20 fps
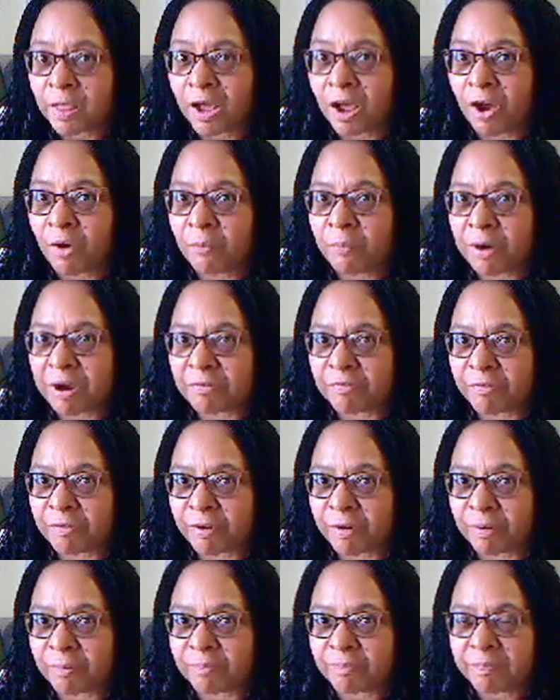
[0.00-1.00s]

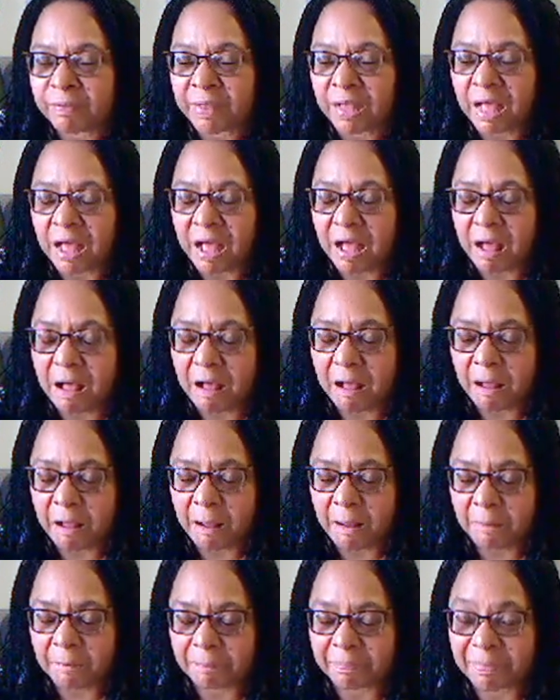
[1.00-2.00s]
However,
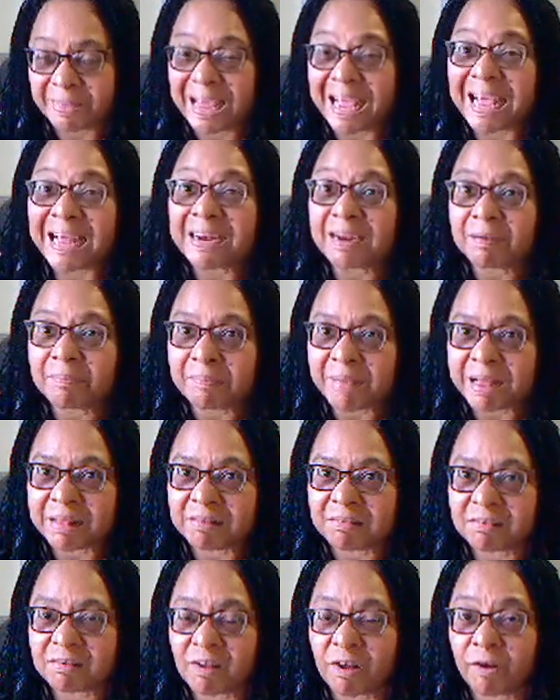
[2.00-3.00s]
the
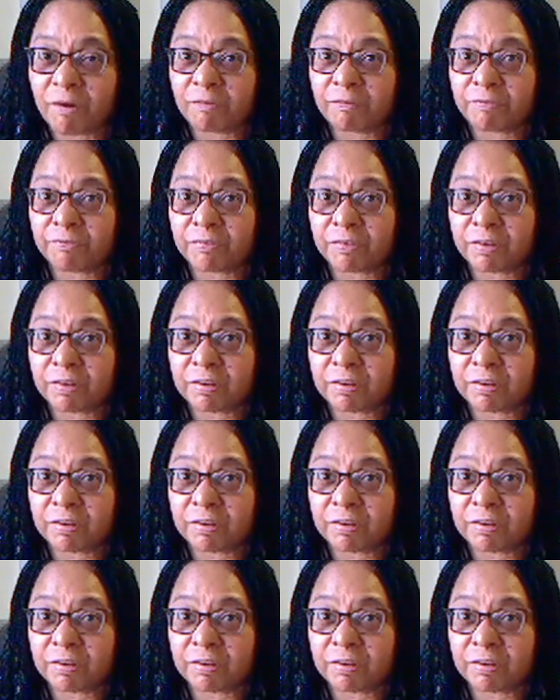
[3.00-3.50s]
elements of